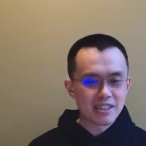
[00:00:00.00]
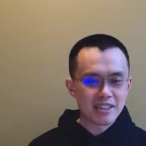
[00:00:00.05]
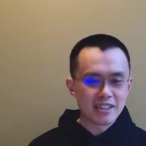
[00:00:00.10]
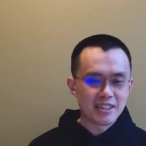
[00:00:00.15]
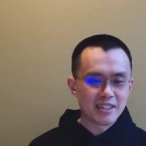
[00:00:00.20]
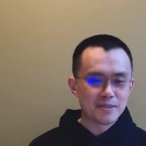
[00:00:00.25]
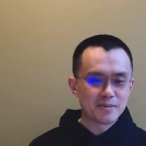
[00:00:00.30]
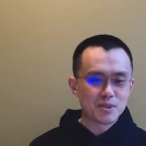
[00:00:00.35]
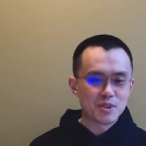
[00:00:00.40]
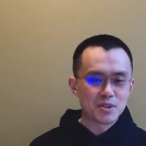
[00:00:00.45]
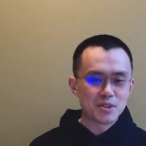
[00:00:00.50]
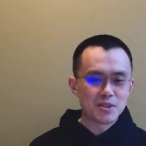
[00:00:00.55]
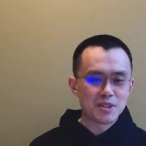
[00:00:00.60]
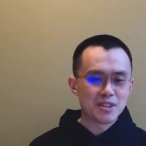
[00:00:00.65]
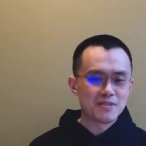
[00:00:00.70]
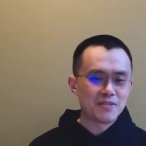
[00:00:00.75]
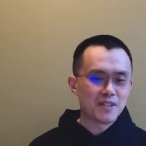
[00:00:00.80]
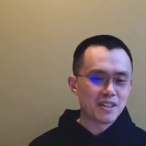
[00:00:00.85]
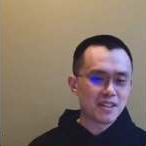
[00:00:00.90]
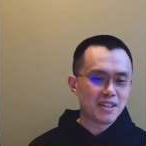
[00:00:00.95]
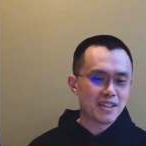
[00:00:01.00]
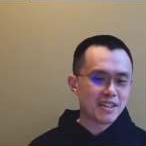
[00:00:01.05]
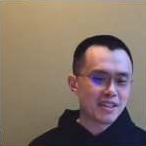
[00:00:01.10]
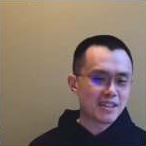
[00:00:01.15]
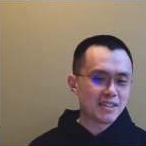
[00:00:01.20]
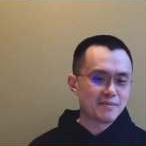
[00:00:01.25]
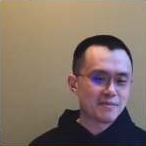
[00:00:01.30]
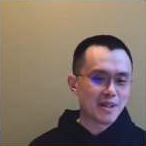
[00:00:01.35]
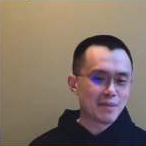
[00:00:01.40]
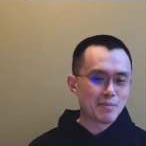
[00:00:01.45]
Um, so if
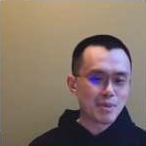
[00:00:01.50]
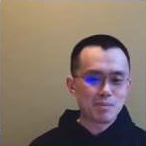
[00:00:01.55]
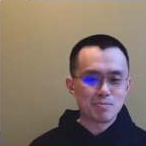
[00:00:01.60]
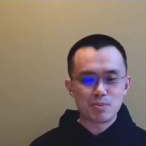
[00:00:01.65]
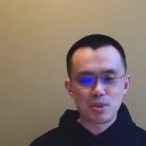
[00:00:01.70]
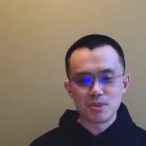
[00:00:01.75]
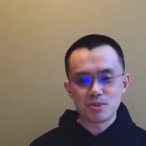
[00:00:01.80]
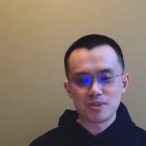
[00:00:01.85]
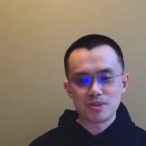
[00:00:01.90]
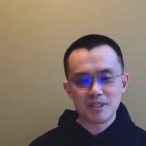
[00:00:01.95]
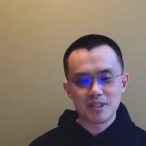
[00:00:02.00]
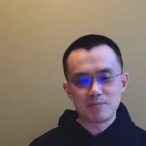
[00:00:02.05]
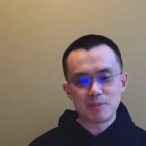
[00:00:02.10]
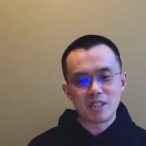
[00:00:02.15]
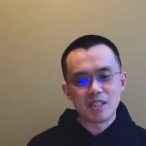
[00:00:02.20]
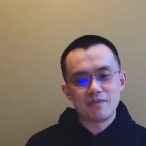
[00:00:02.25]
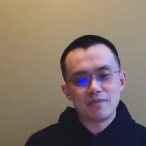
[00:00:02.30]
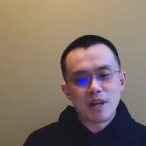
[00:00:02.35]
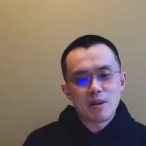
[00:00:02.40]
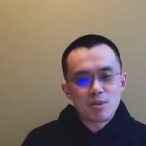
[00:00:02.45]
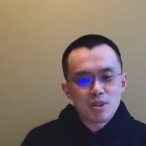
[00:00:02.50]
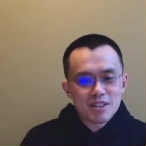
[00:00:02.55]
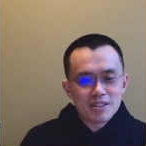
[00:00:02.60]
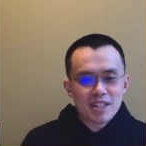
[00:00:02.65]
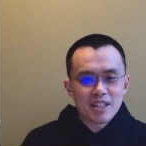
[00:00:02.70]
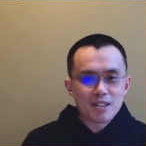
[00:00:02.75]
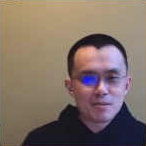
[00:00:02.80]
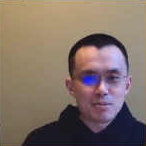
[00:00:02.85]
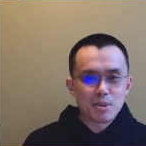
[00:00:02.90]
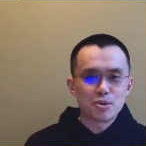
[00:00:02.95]
uh, I've been boat, but if I want to
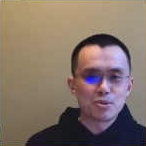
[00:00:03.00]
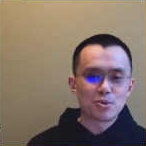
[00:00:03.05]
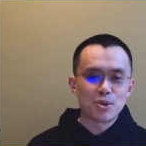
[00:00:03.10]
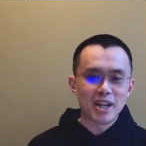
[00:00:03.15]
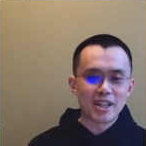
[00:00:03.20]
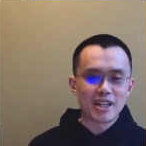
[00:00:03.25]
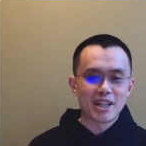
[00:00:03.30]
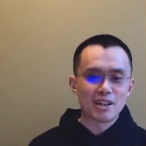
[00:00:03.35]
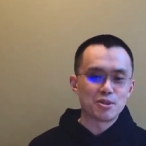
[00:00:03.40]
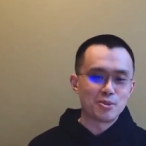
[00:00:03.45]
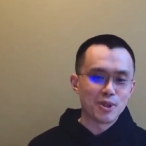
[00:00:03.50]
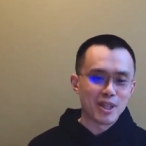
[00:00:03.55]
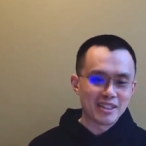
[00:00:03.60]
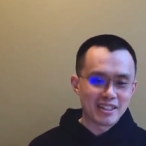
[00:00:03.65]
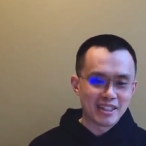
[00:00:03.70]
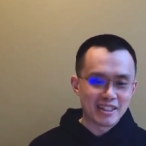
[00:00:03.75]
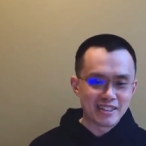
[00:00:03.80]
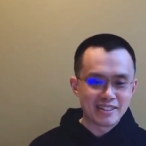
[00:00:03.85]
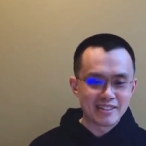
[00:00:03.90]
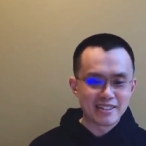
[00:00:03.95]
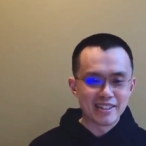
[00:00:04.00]
take a boat ride, I'll rent it.